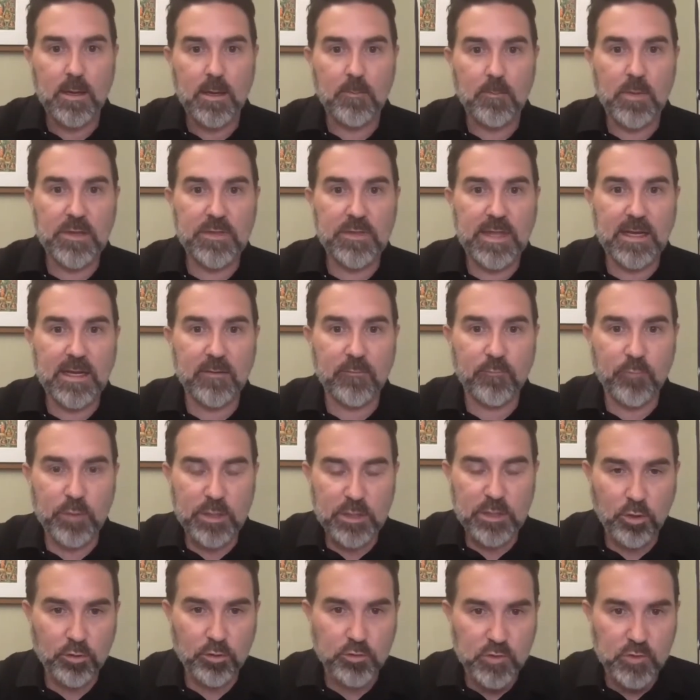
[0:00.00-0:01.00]
But then if we
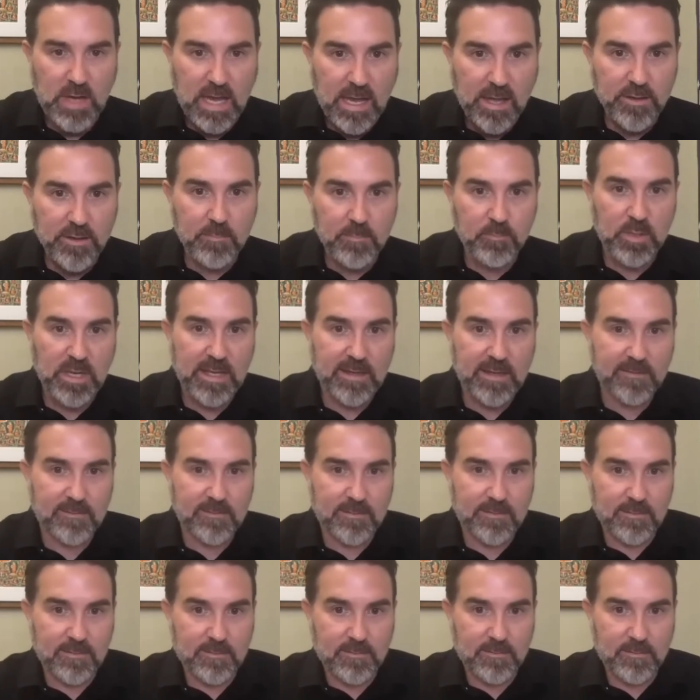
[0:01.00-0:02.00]
go to other
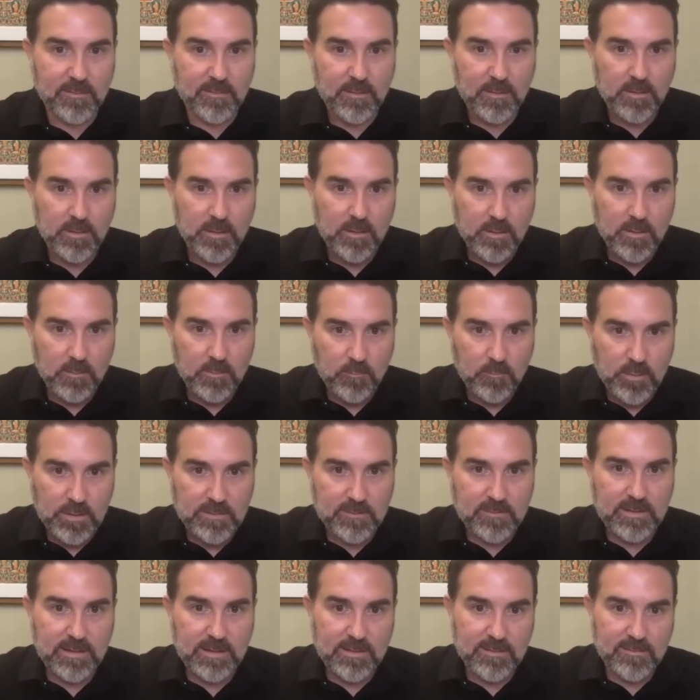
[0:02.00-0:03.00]
places, we
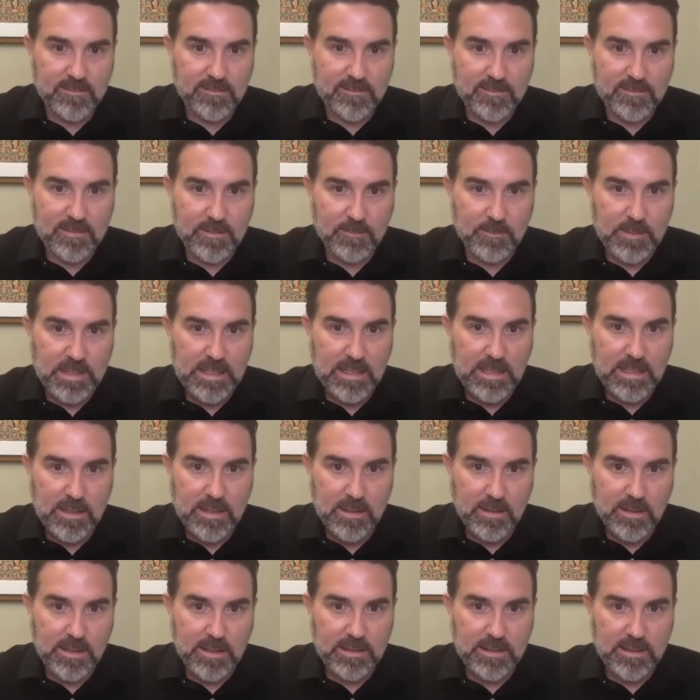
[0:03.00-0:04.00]
see it similar,
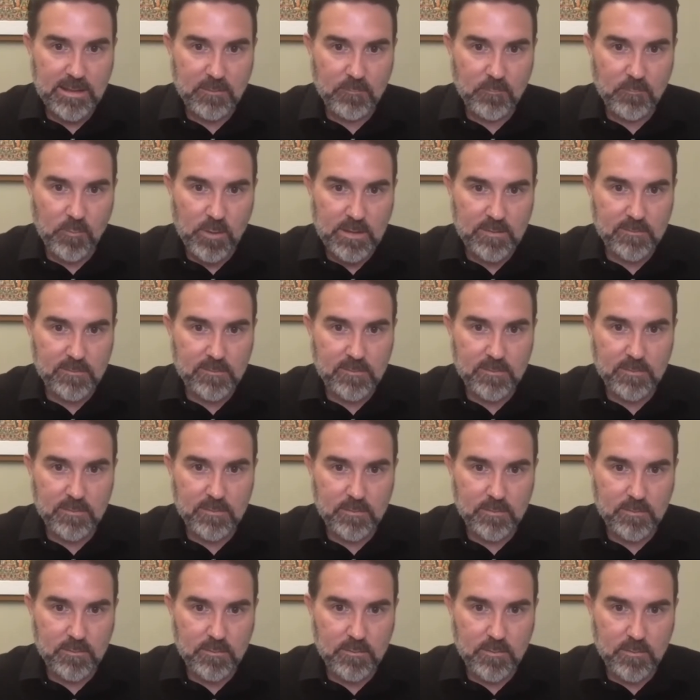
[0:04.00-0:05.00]
like in
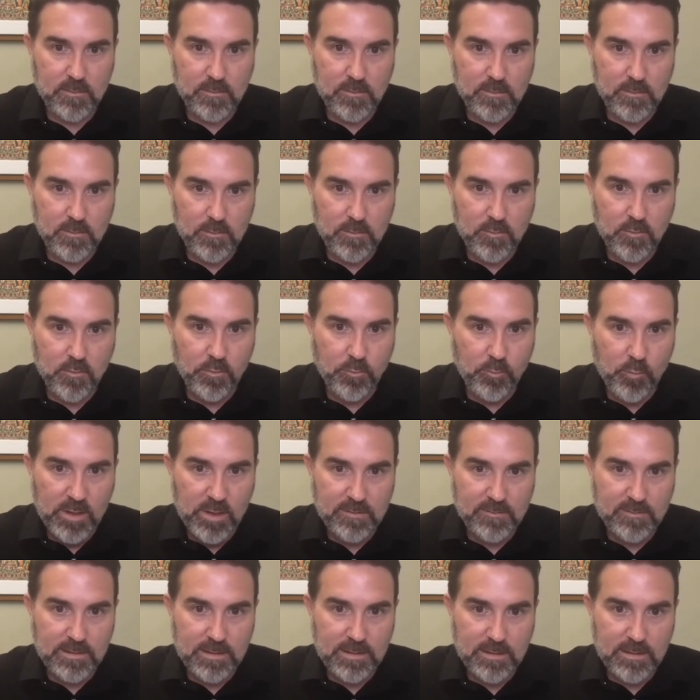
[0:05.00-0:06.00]

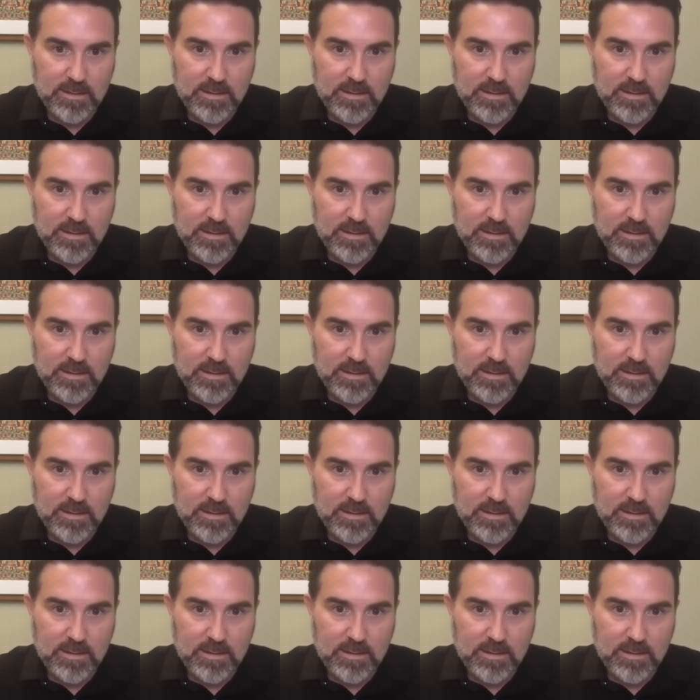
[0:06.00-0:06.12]
northwestern India.